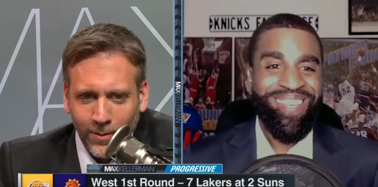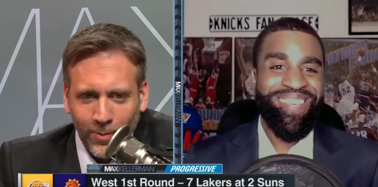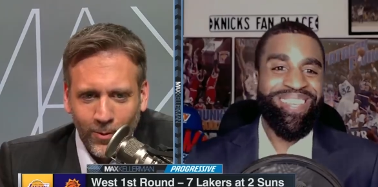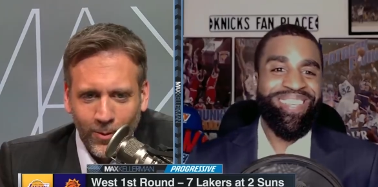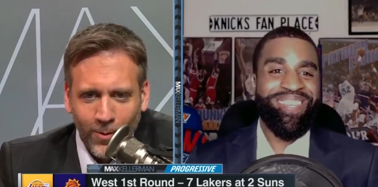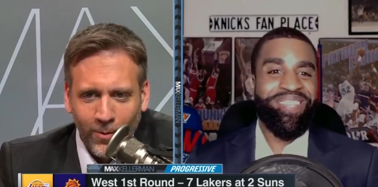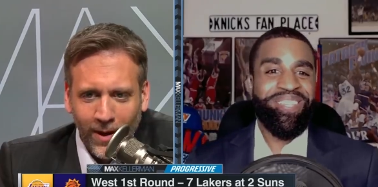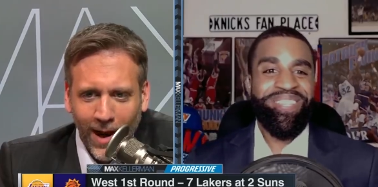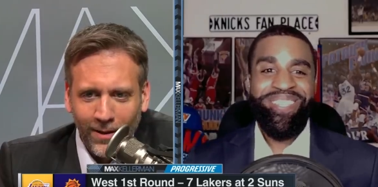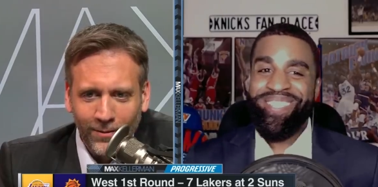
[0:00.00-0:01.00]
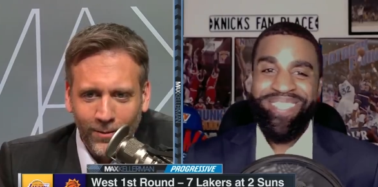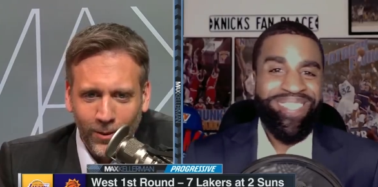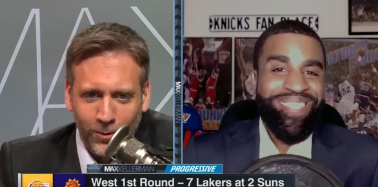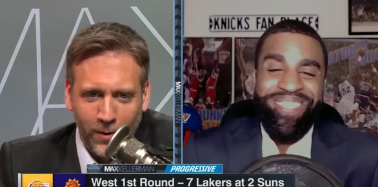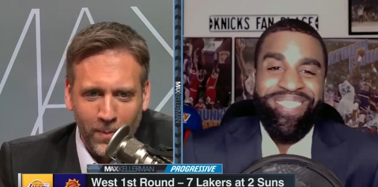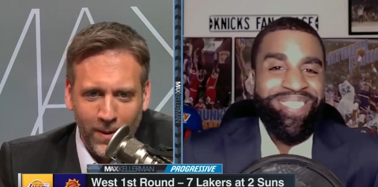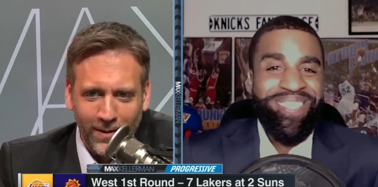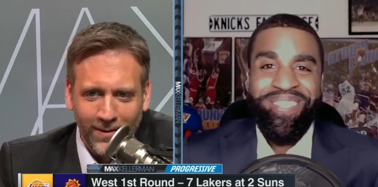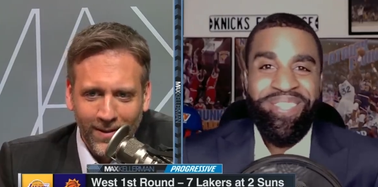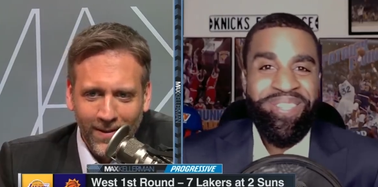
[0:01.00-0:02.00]
Speaker 1: when, when we got a three-peat.
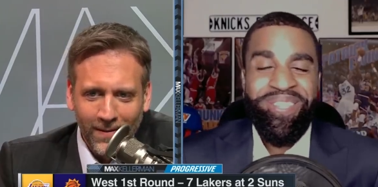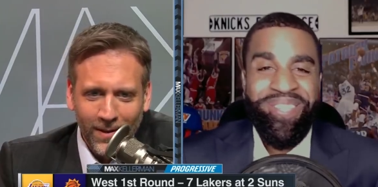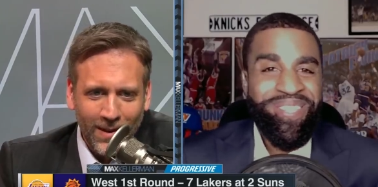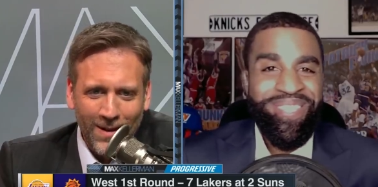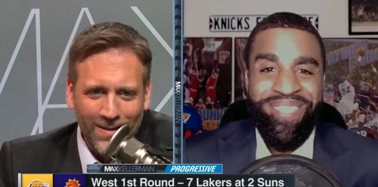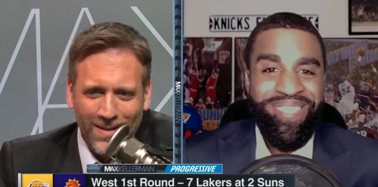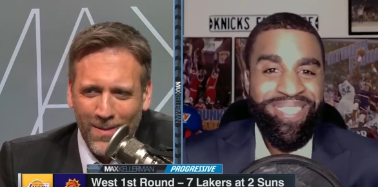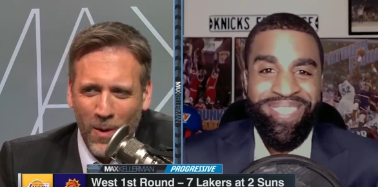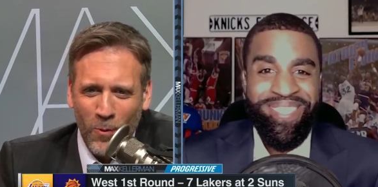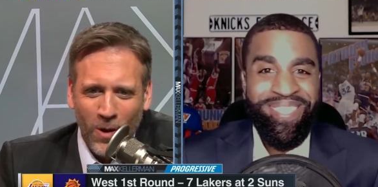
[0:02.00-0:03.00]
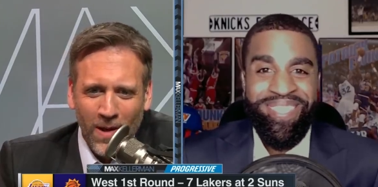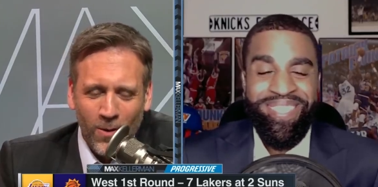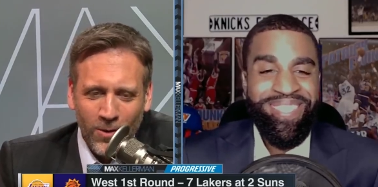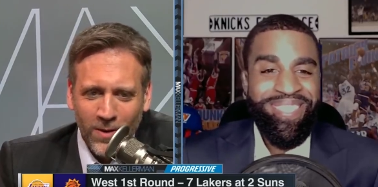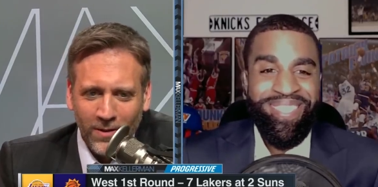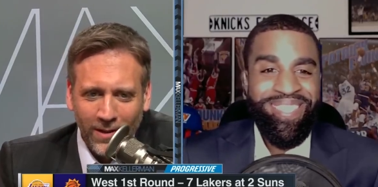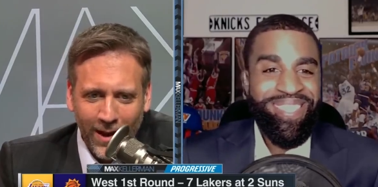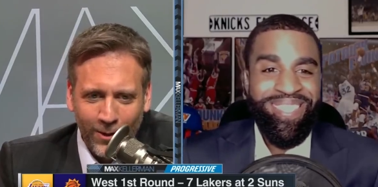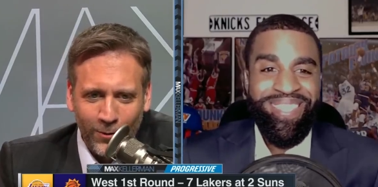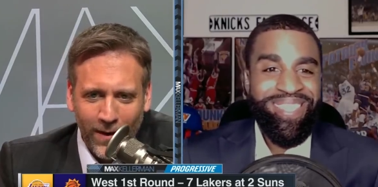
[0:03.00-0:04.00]
They don't even care about one. The only reason a
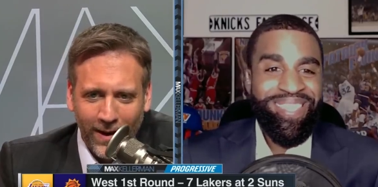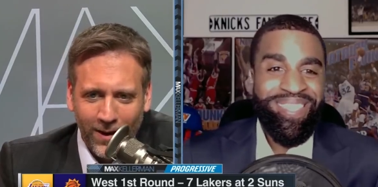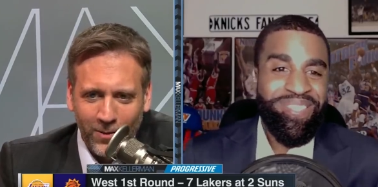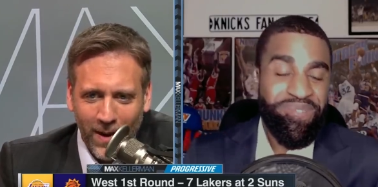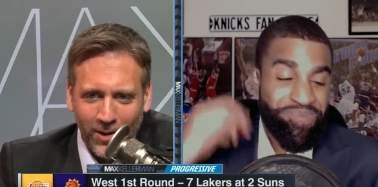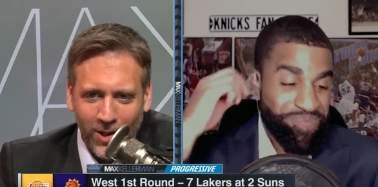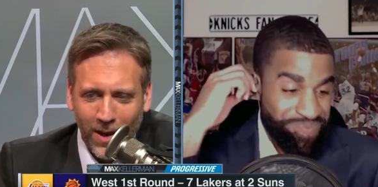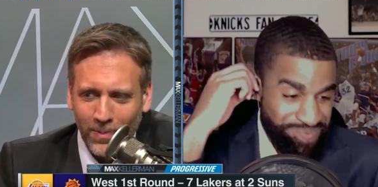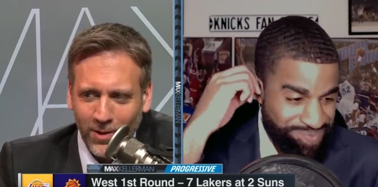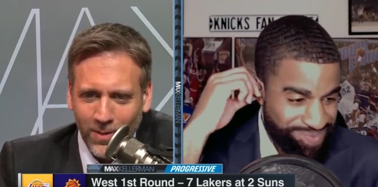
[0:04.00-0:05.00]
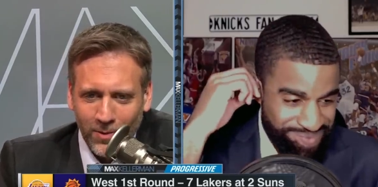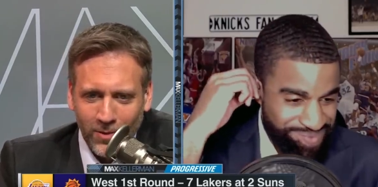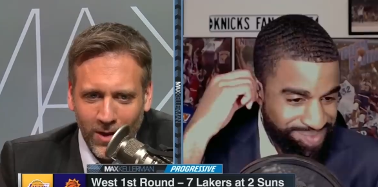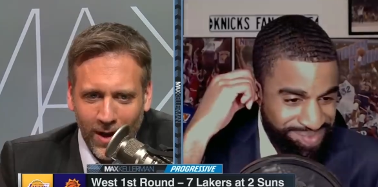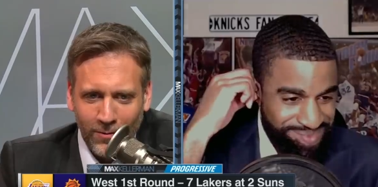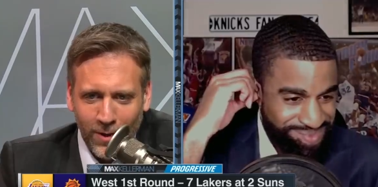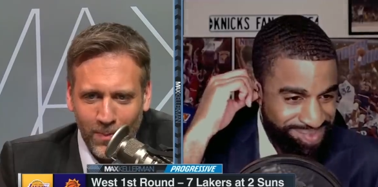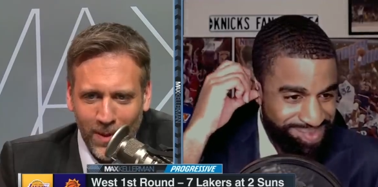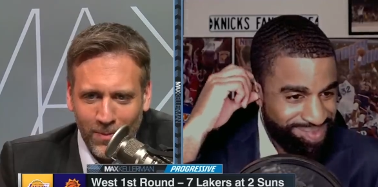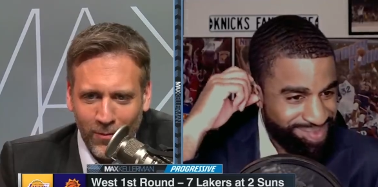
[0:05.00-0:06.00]
Lakers fan cares about a championship is you can't
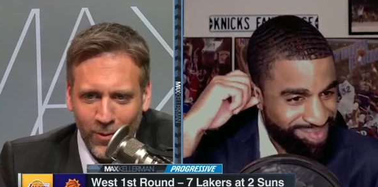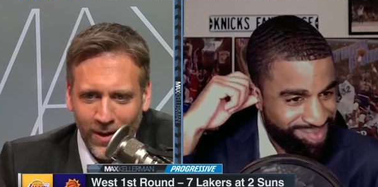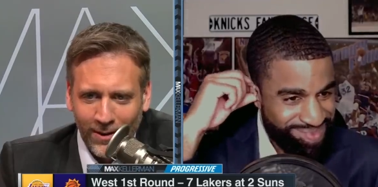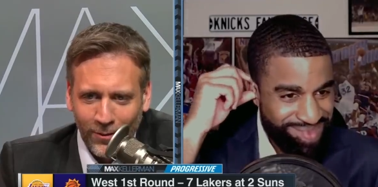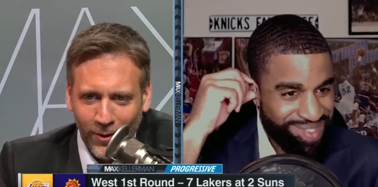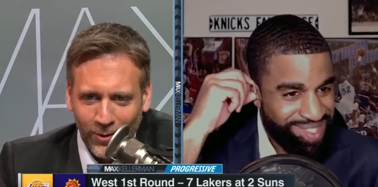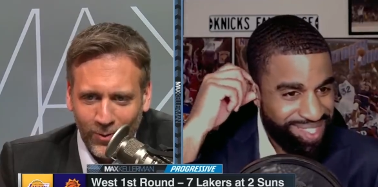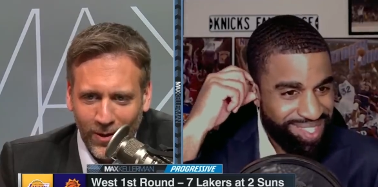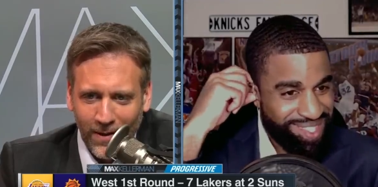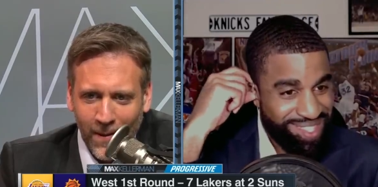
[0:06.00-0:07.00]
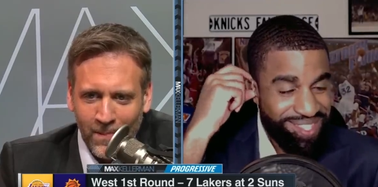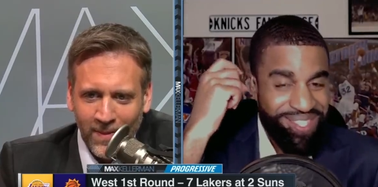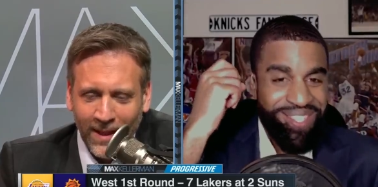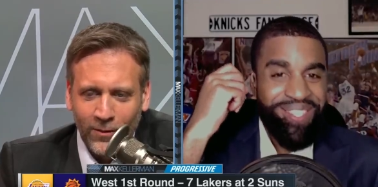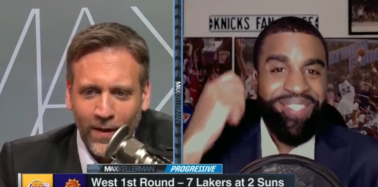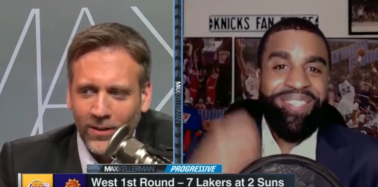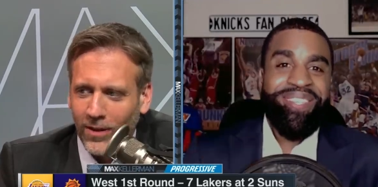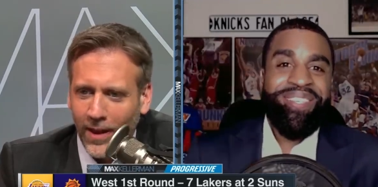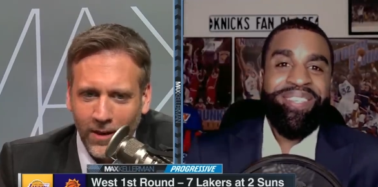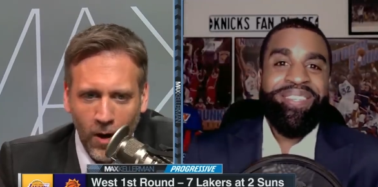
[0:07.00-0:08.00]
repeat before you get the first one. Knicks fans are
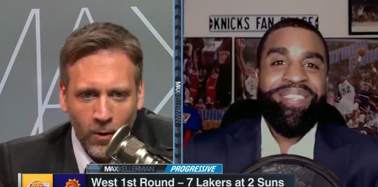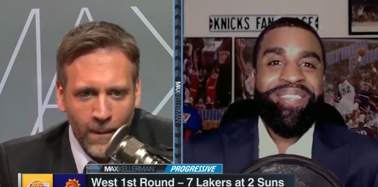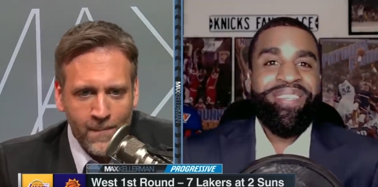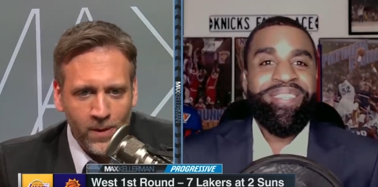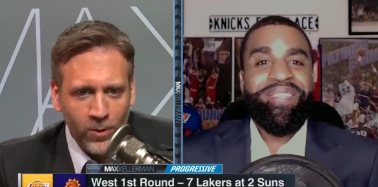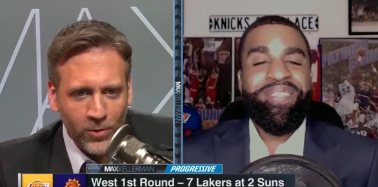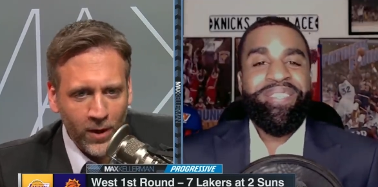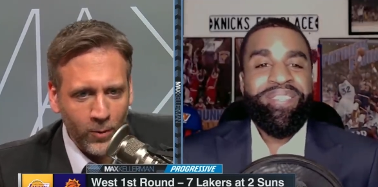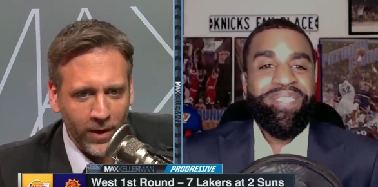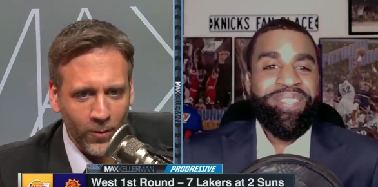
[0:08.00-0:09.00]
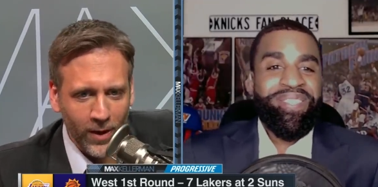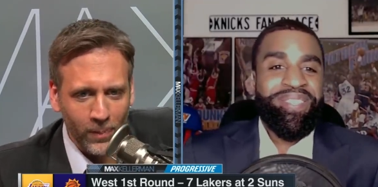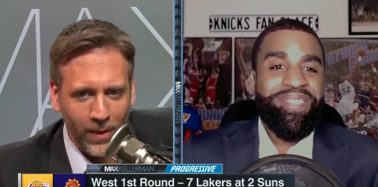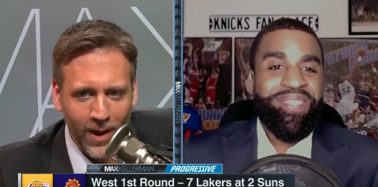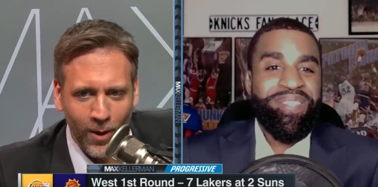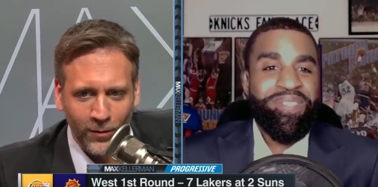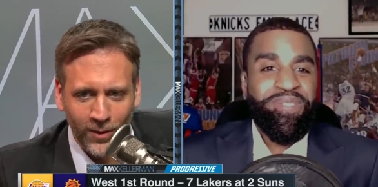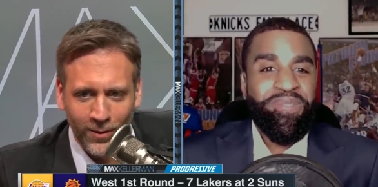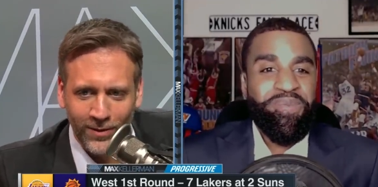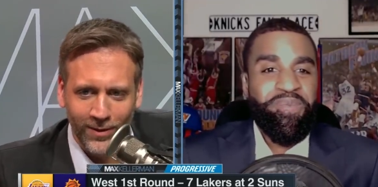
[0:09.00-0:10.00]
like, yo, you think we can win a playoff
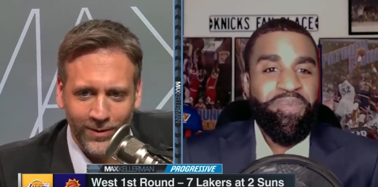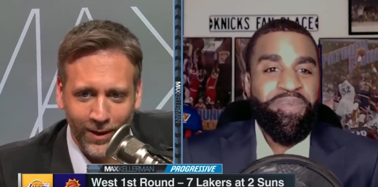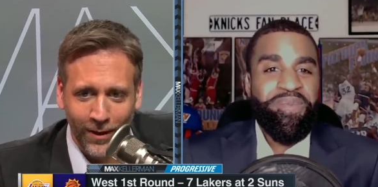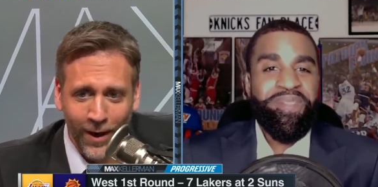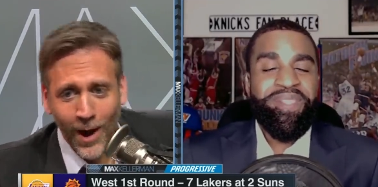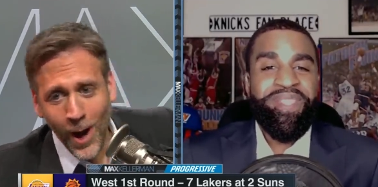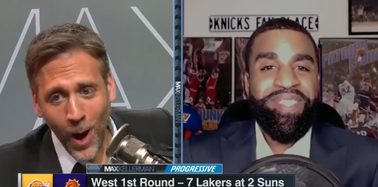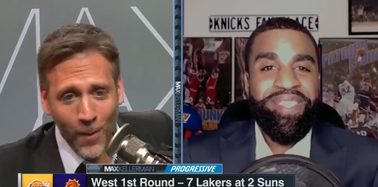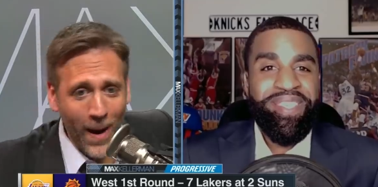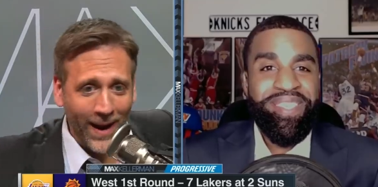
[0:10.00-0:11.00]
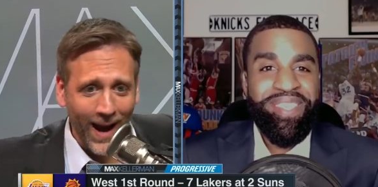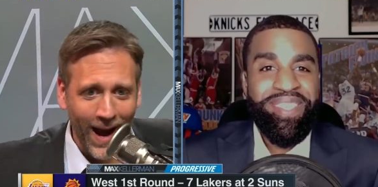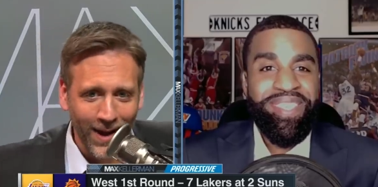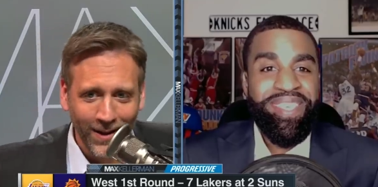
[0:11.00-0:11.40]
series this year? Oh my God.